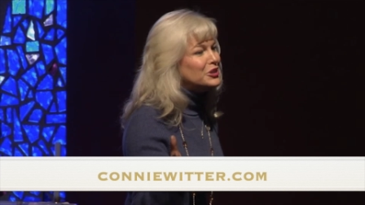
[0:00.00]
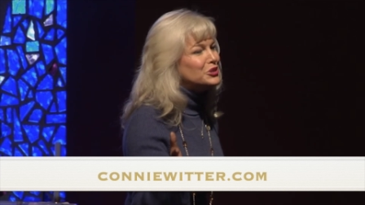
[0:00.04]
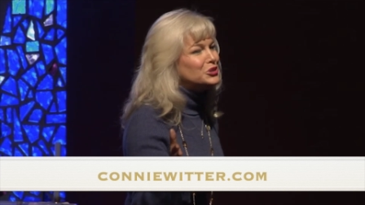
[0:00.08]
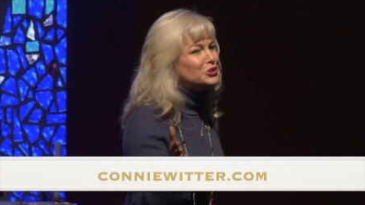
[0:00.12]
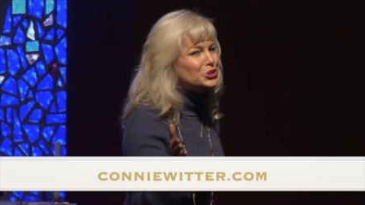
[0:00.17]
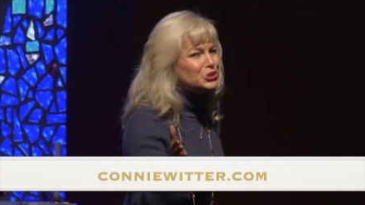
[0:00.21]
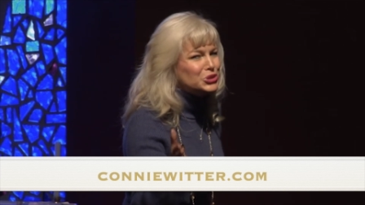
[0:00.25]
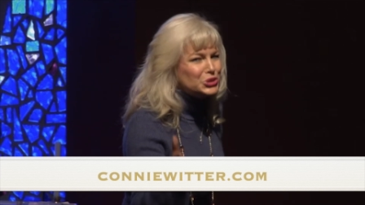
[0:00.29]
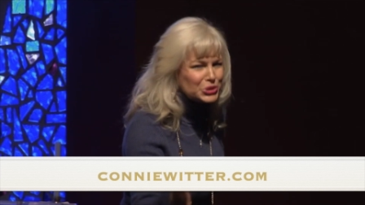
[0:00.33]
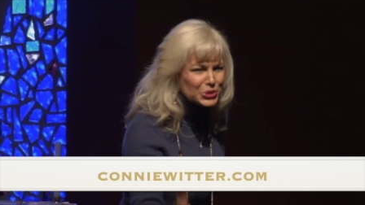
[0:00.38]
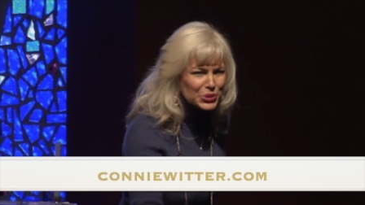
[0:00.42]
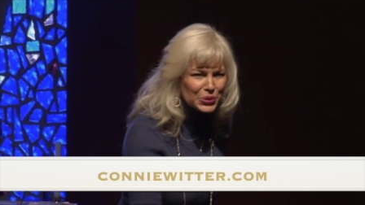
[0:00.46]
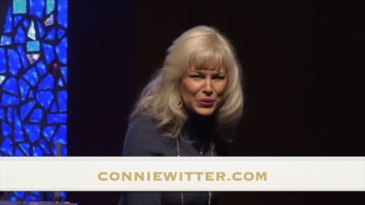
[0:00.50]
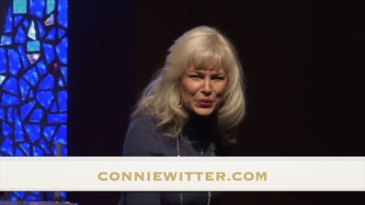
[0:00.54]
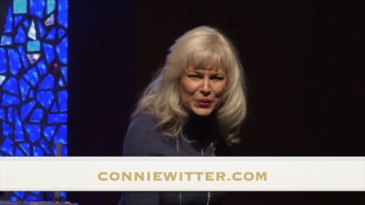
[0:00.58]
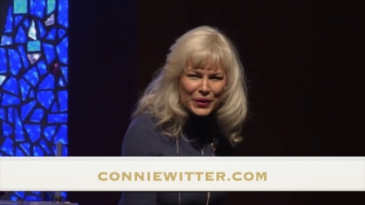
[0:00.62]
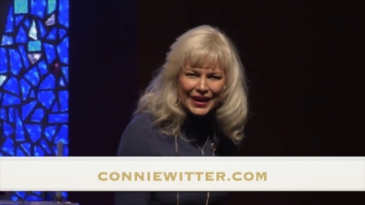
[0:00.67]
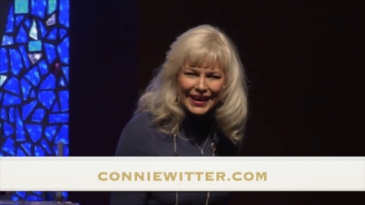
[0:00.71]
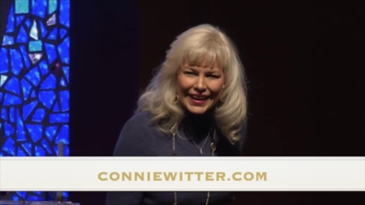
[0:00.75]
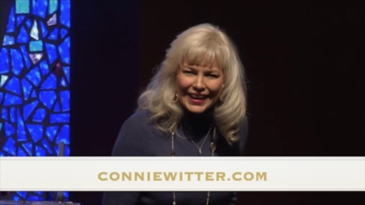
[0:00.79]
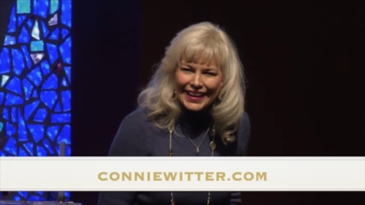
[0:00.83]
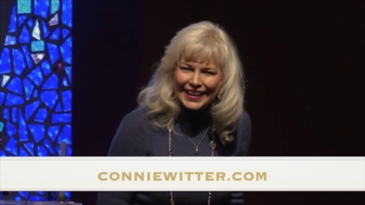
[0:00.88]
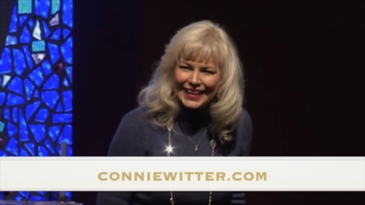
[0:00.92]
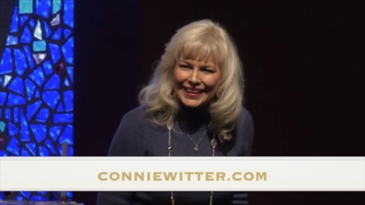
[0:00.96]

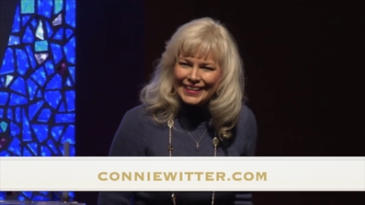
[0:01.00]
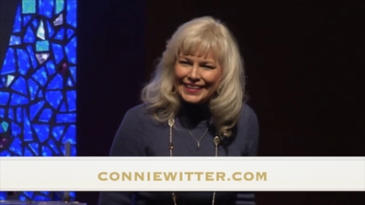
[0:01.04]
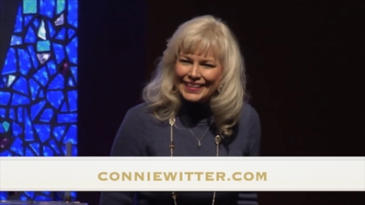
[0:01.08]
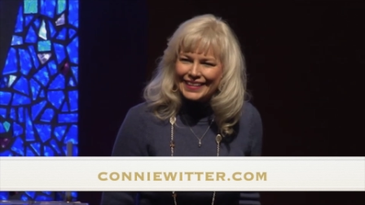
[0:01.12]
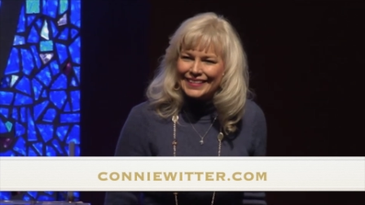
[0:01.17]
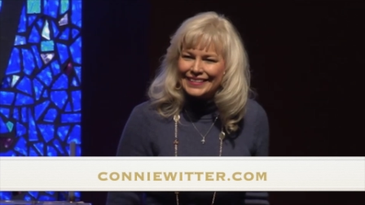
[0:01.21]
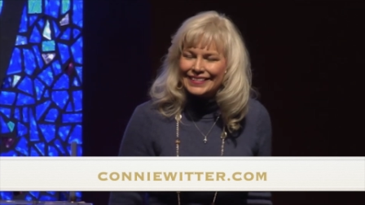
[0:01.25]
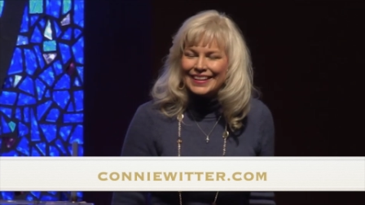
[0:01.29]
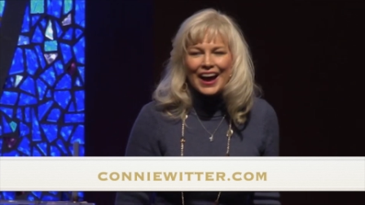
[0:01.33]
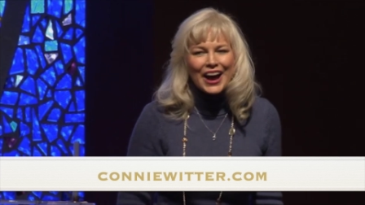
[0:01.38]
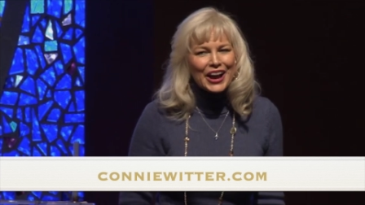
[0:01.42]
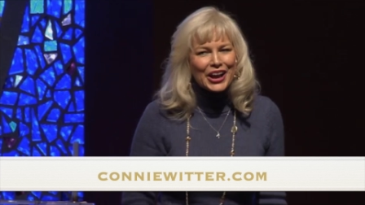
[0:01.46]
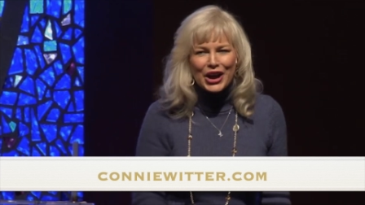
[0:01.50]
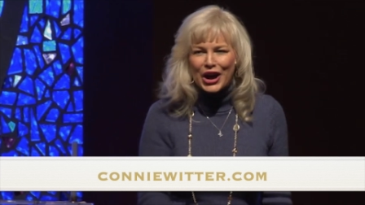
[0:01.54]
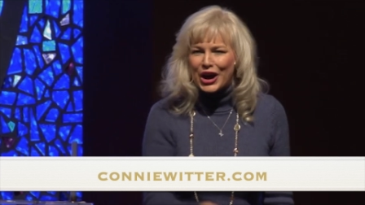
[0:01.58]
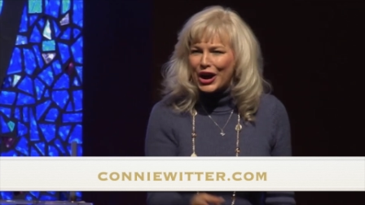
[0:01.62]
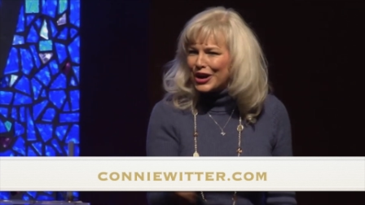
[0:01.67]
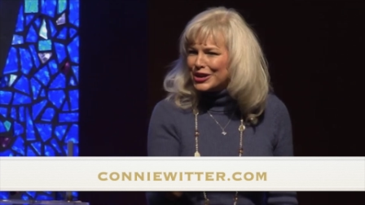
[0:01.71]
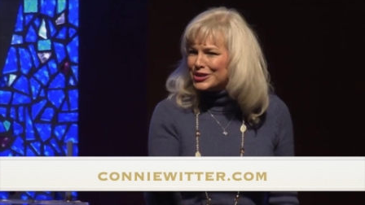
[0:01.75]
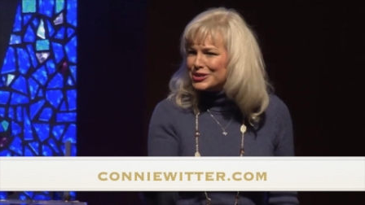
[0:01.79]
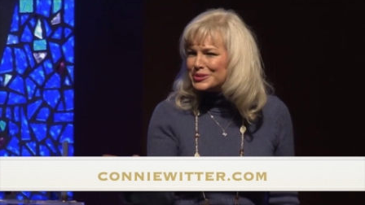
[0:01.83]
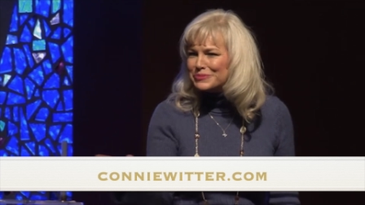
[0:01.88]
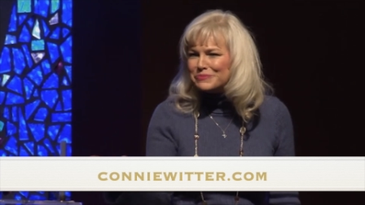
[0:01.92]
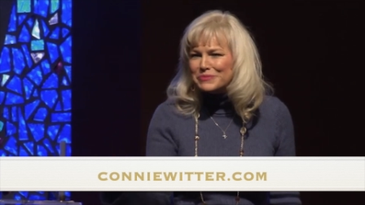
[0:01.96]
Joy. Not
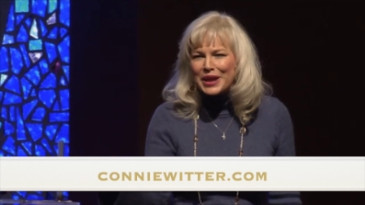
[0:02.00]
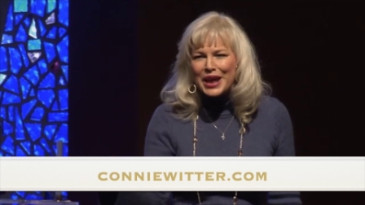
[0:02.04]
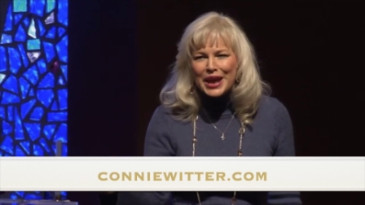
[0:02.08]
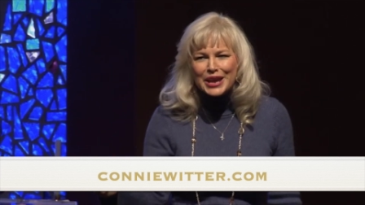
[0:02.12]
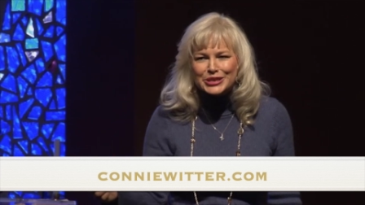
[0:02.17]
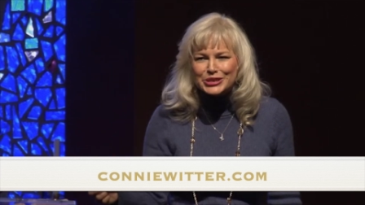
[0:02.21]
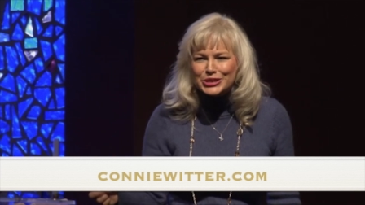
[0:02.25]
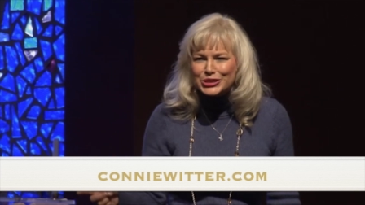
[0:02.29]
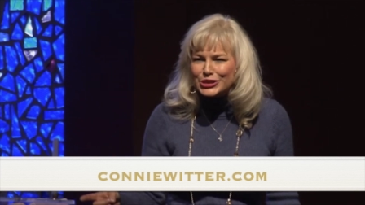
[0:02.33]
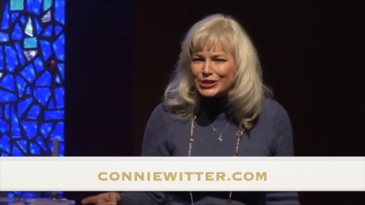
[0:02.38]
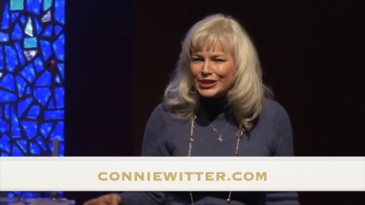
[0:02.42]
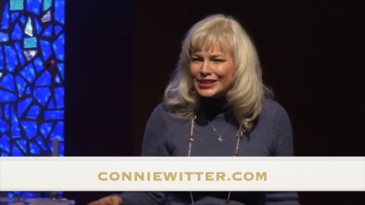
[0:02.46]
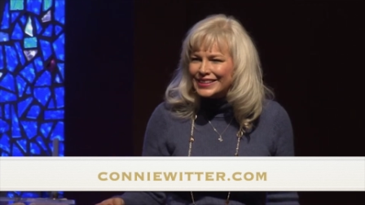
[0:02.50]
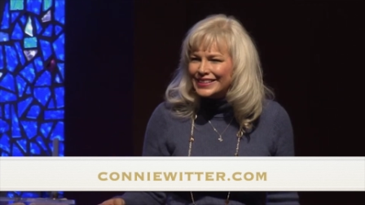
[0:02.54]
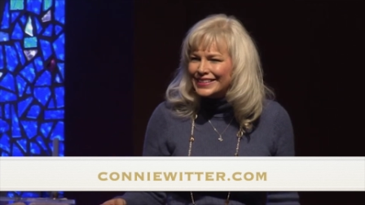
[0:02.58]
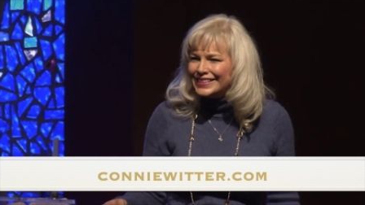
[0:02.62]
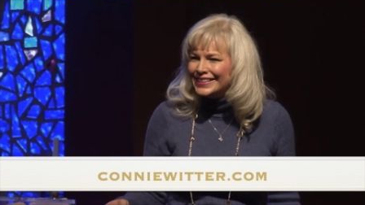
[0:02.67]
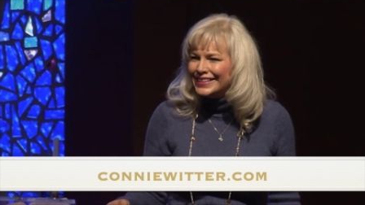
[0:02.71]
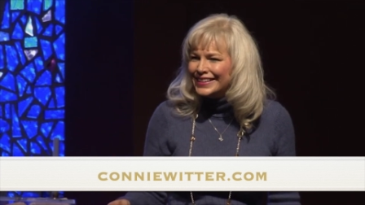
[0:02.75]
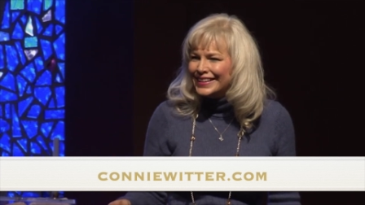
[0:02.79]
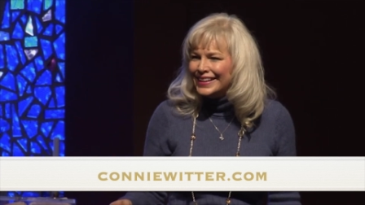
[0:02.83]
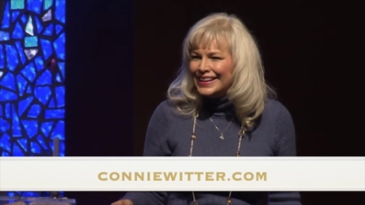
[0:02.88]
condemnation,